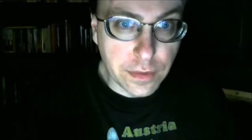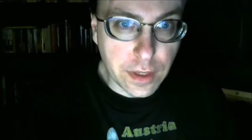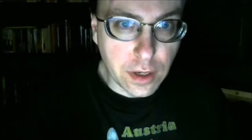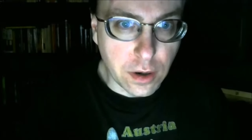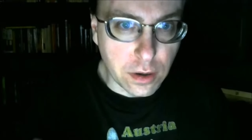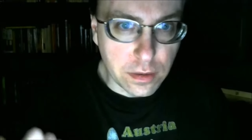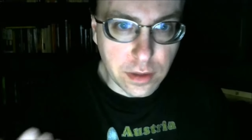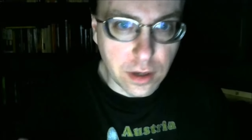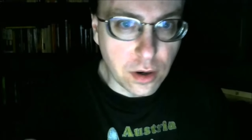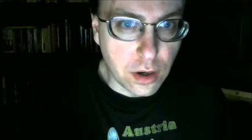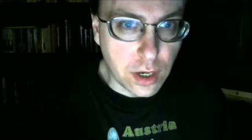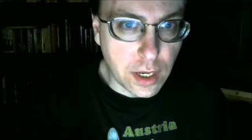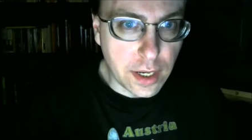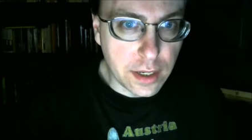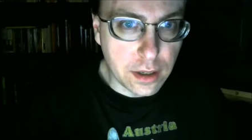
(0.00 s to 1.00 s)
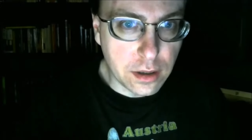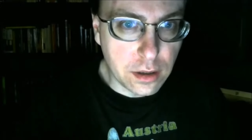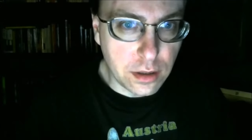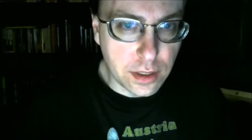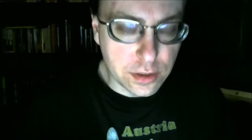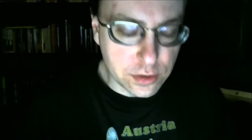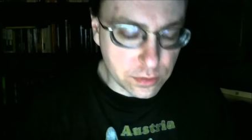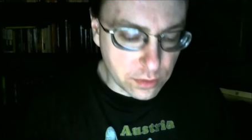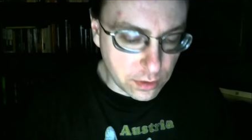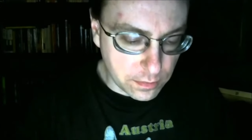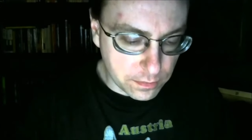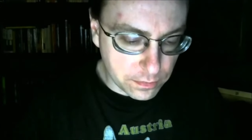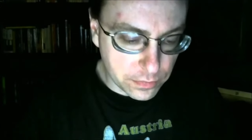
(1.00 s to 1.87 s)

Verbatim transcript: They are. They are high in cholesterol.